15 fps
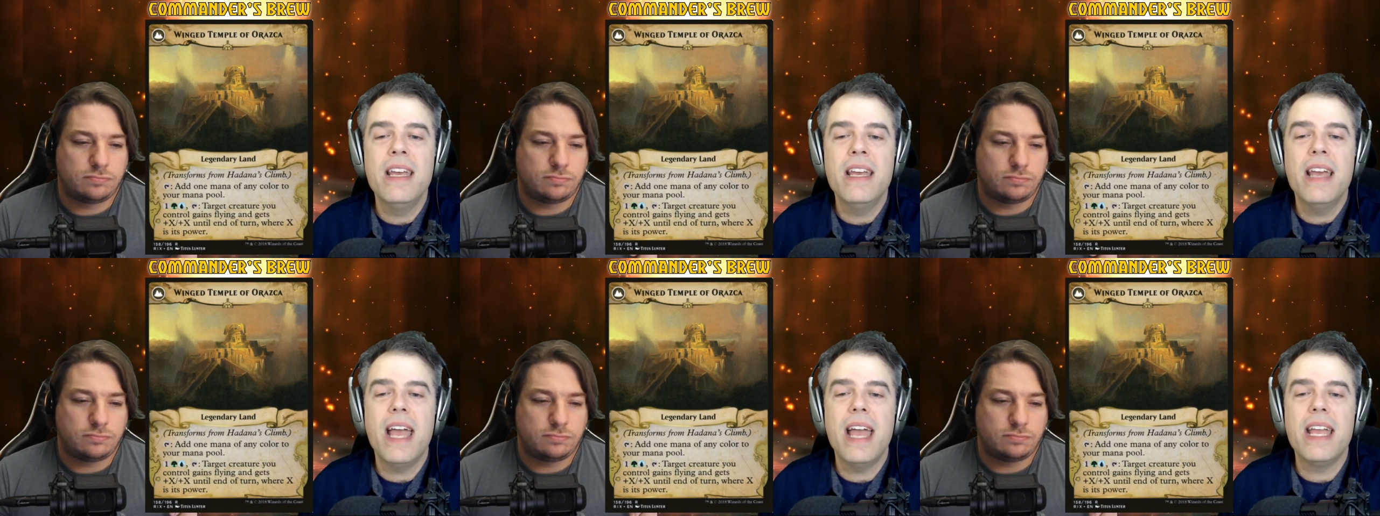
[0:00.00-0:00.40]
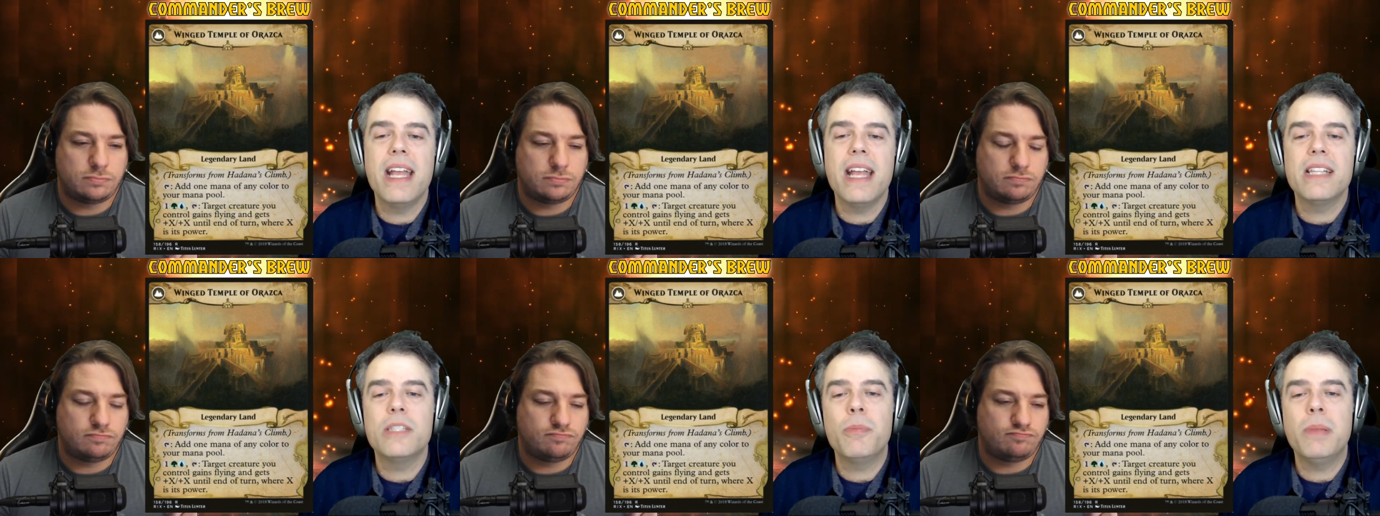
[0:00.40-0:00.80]
Speaker 1: and
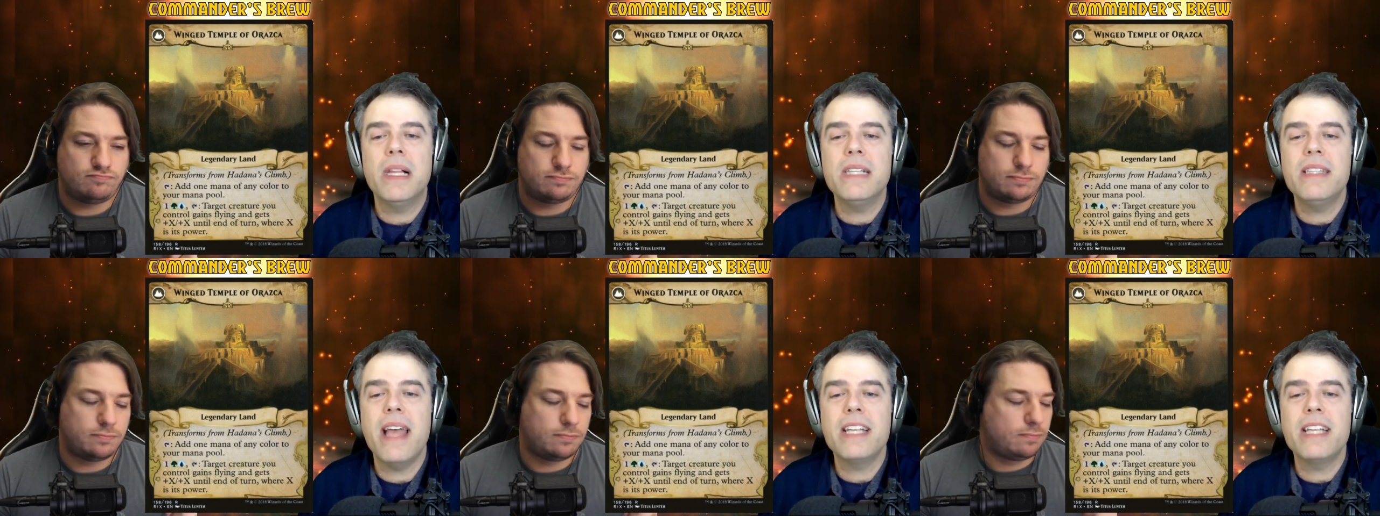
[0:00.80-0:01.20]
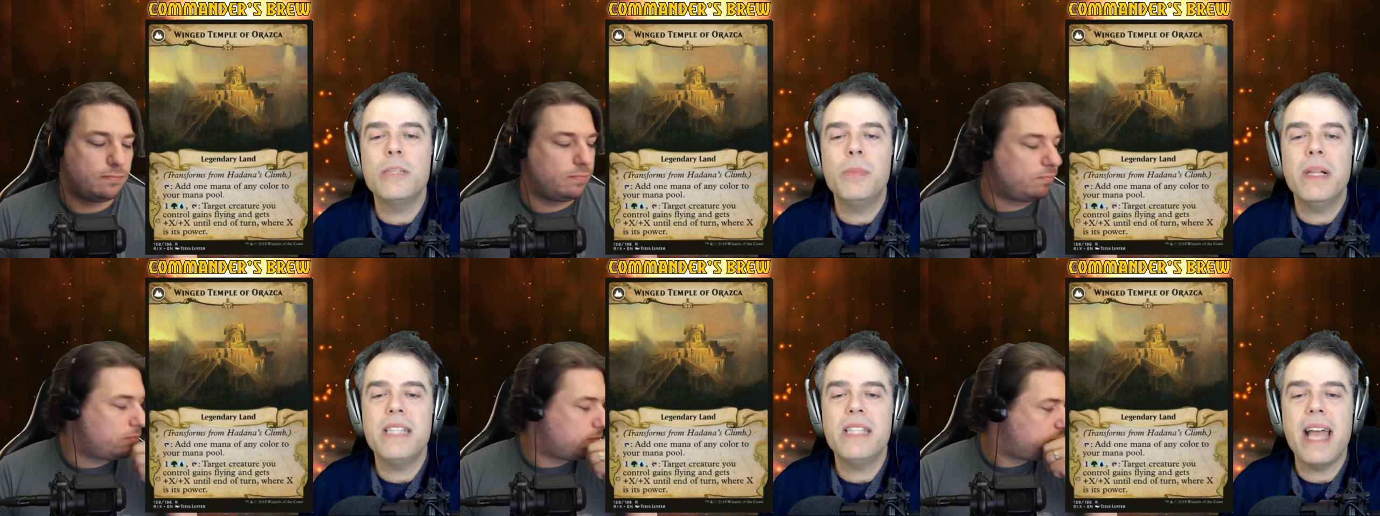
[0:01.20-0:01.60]
gets plus X
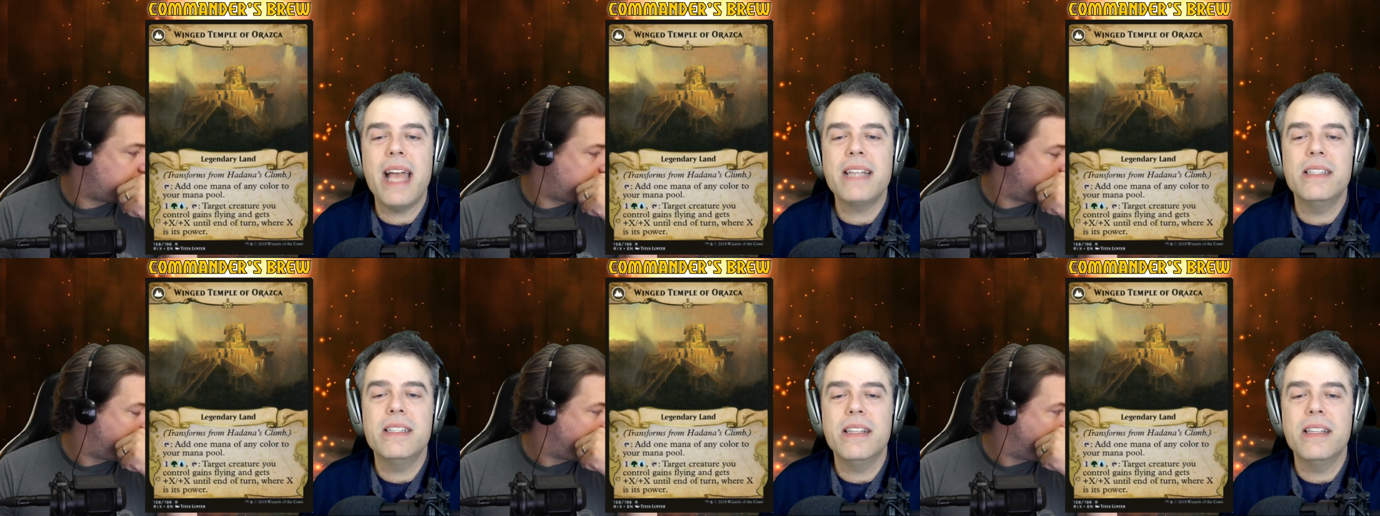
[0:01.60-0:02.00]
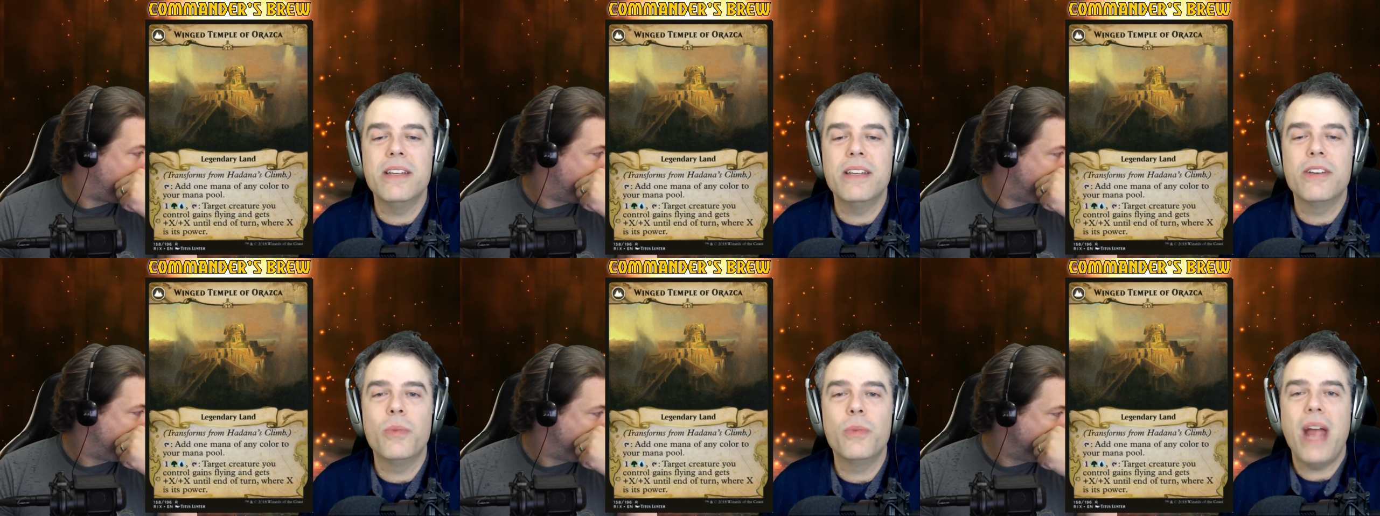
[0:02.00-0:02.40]
plus X until at a
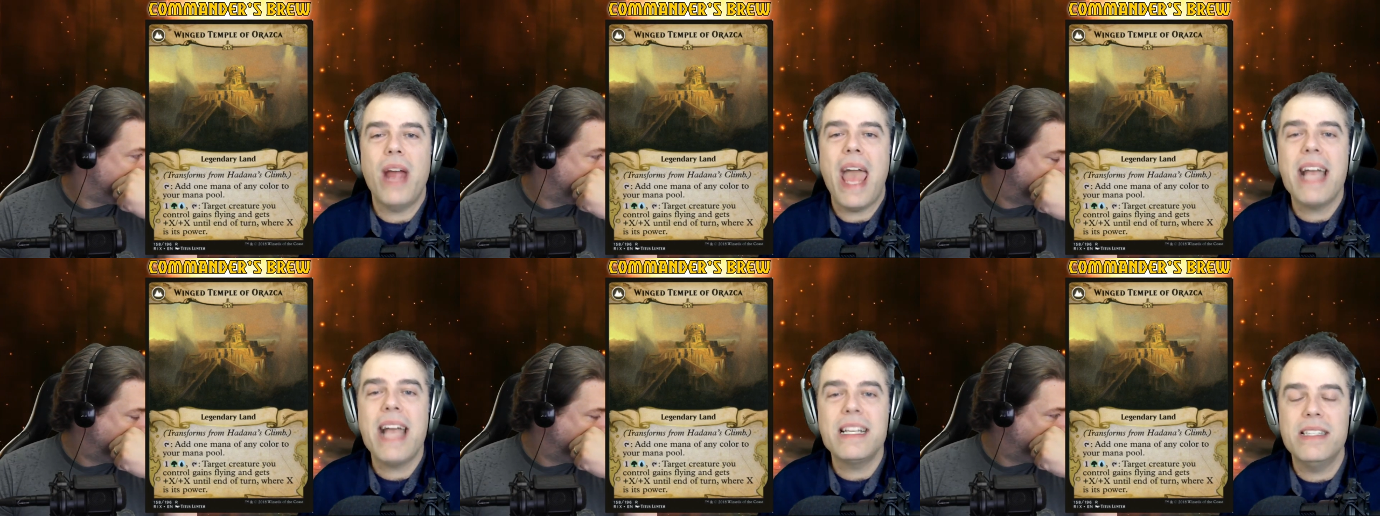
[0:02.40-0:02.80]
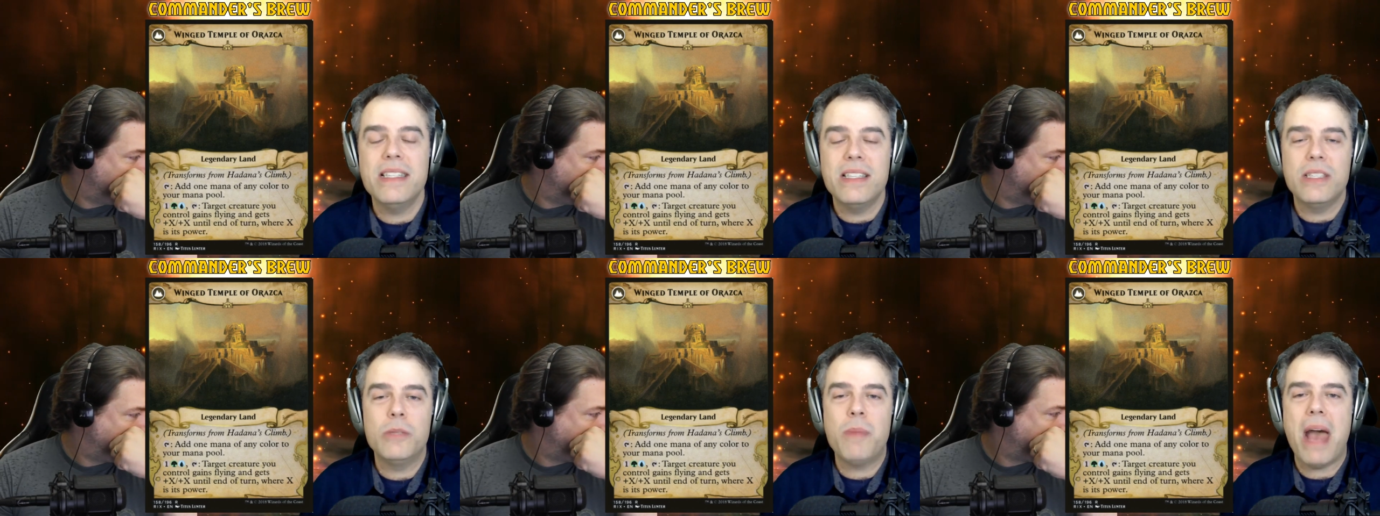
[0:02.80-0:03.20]
turn where X
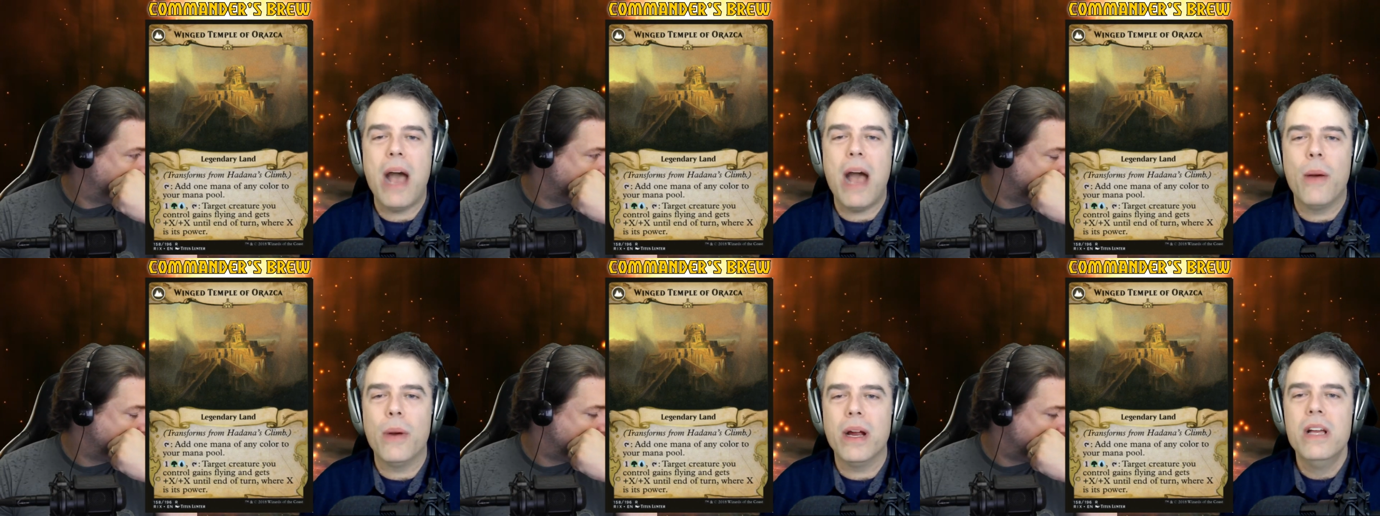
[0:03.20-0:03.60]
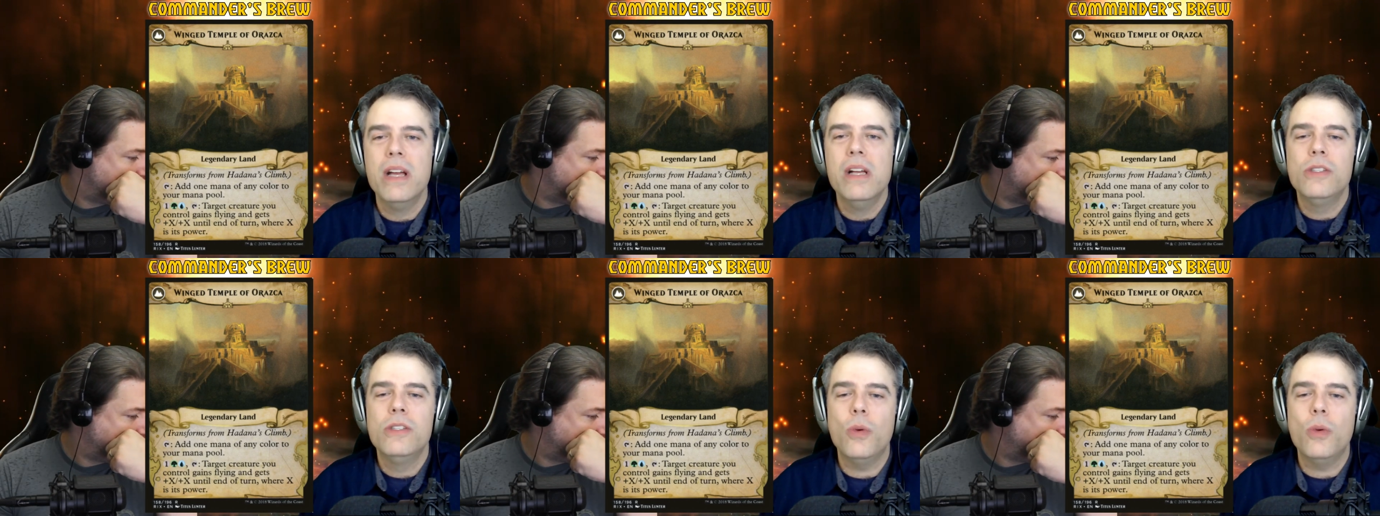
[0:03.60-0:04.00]
is power.
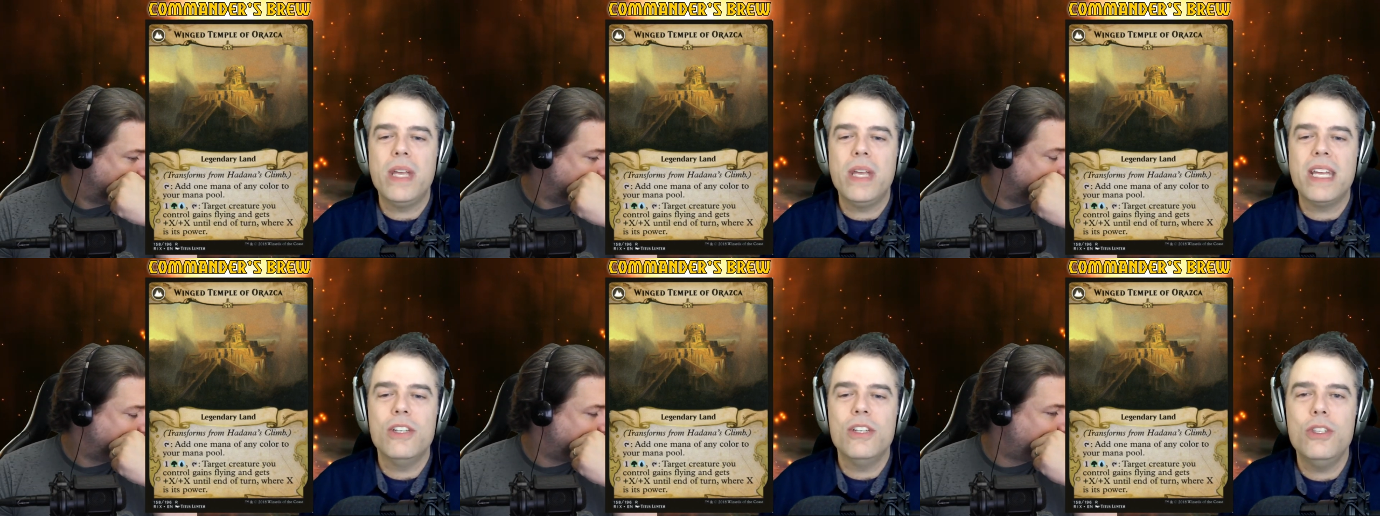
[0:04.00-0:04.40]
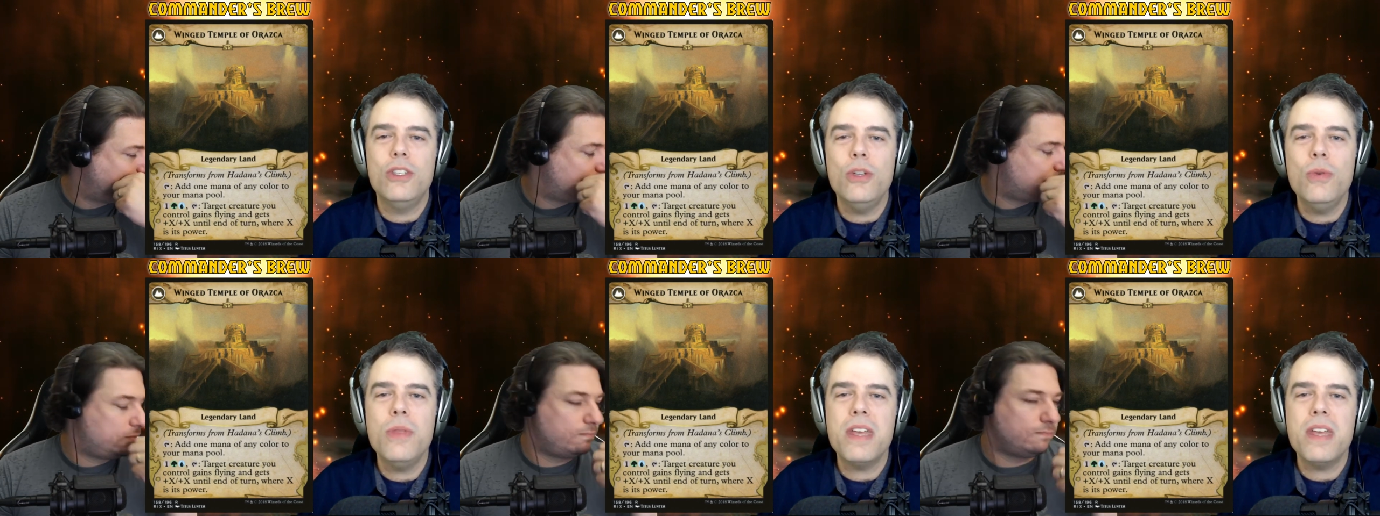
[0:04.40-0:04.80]
So we can do
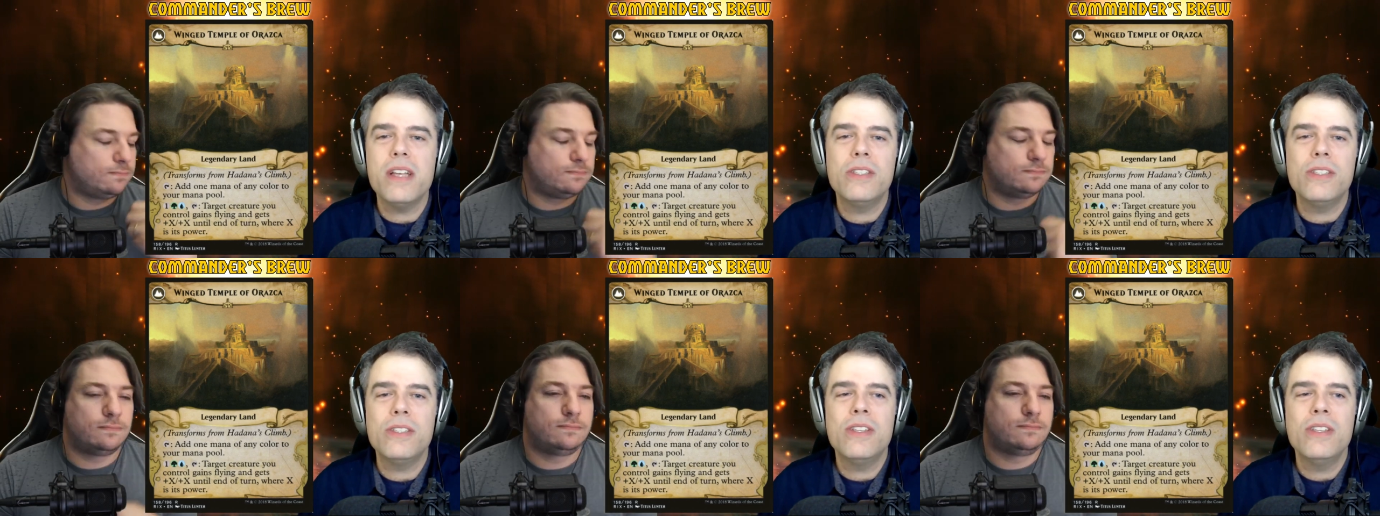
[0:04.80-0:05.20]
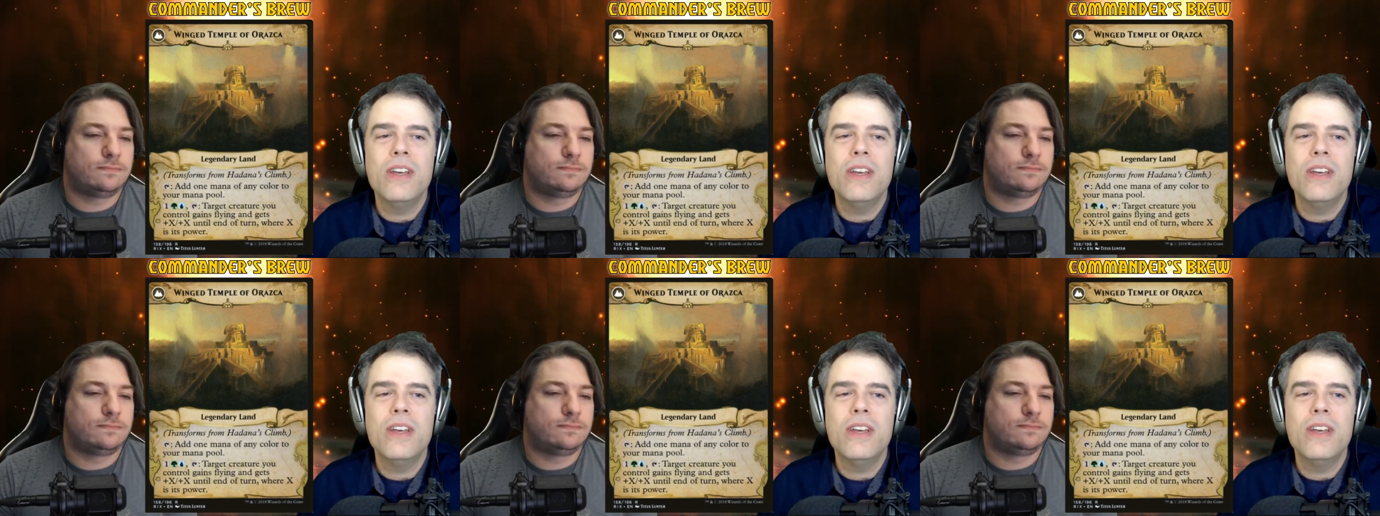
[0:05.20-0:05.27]
this.